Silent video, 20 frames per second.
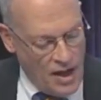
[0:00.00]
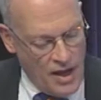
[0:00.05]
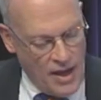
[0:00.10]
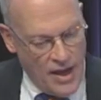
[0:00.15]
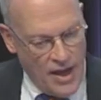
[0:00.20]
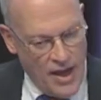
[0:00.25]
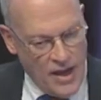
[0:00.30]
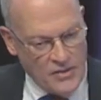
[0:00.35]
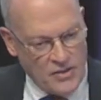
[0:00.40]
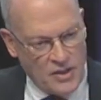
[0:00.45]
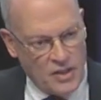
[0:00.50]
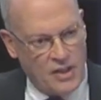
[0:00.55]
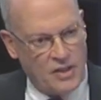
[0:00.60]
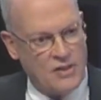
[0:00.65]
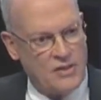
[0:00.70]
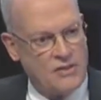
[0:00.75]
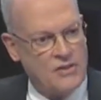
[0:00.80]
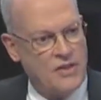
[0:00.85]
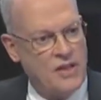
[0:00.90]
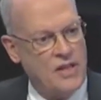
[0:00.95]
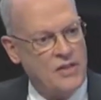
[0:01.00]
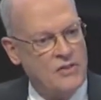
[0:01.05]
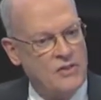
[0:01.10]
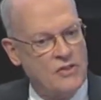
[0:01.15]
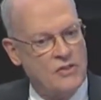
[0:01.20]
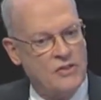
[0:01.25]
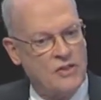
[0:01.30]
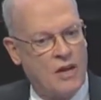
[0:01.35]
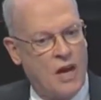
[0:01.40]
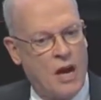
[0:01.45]
As a
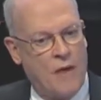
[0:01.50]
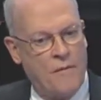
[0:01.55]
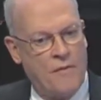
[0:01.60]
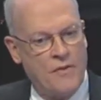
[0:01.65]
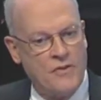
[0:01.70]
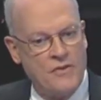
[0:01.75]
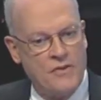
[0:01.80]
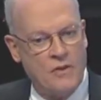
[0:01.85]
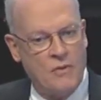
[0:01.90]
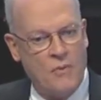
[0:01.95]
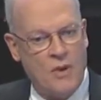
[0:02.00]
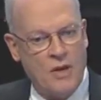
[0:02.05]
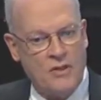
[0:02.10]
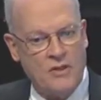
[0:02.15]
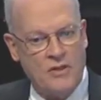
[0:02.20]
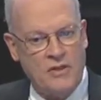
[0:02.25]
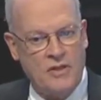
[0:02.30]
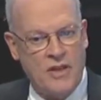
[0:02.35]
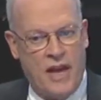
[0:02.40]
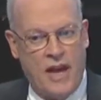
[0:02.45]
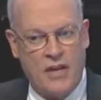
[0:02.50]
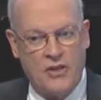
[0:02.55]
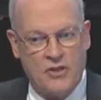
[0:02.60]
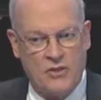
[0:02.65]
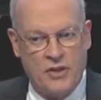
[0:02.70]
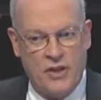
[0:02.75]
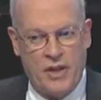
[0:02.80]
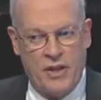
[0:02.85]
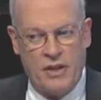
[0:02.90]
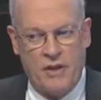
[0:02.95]
consensus conference, it wasn't
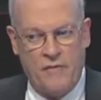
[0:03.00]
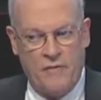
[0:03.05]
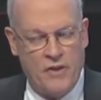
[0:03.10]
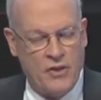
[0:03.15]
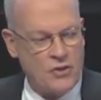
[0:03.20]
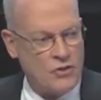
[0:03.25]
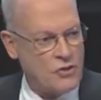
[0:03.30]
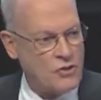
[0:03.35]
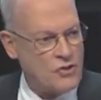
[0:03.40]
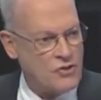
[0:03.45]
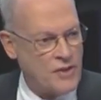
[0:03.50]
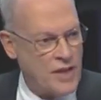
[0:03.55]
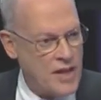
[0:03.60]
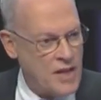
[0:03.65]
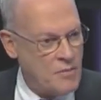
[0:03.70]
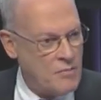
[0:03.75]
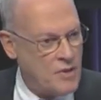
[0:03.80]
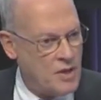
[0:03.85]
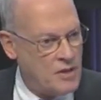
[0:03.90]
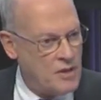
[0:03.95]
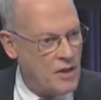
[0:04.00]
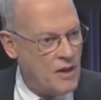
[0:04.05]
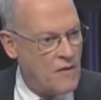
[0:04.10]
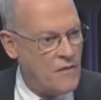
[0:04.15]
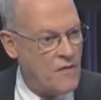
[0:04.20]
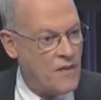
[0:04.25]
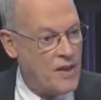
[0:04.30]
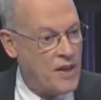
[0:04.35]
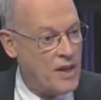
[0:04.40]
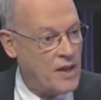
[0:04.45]
actually an official statement
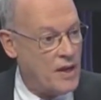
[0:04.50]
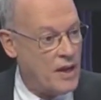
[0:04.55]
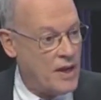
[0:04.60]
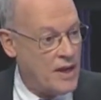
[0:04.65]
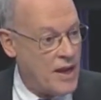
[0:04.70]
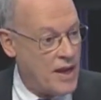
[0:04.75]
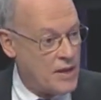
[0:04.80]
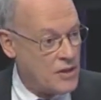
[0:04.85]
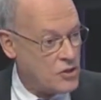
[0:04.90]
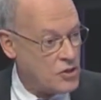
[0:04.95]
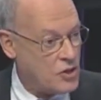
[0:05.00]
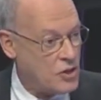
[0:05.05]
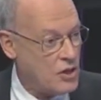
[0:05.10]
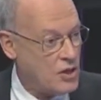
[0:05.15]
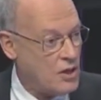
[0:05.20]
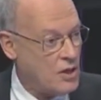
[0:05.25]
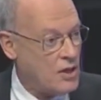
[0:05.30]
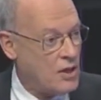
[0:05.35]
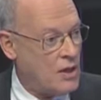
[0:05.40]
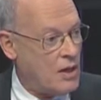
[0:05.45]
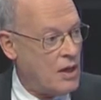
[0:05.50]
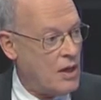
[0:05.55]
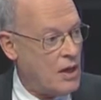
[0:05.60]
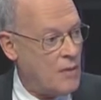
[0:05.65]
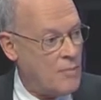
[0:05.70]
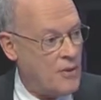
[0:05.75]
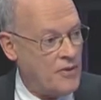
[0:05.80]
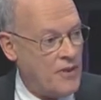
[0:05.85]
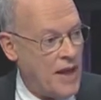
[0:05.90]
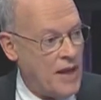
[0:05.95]
of the NIH,
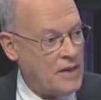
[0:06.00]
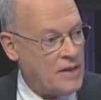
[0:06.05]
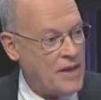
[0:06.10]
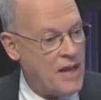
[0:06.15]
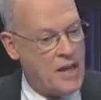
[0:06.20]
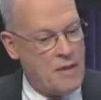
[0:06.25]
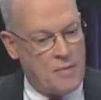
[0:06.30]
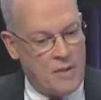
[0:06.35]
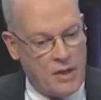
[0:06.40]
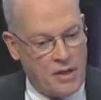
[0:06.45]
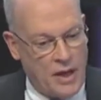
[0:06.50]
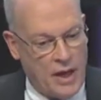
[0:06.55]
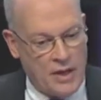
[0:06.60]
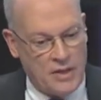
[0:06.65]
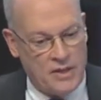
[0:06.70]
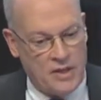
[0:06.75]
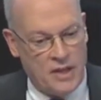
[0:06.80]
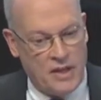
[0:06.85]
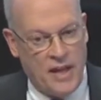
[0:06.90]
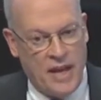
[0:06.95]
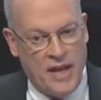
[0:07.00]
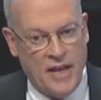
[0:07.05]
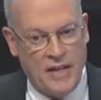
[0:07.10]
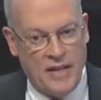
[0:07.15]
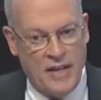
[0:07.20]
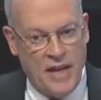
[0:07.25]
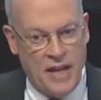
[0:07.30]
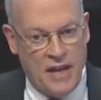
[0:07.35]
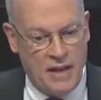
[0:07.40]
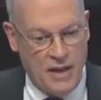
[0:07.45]
but that came in
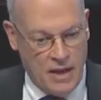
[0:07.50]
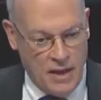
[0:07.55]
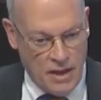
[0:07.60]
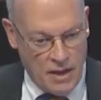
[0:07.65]
1998,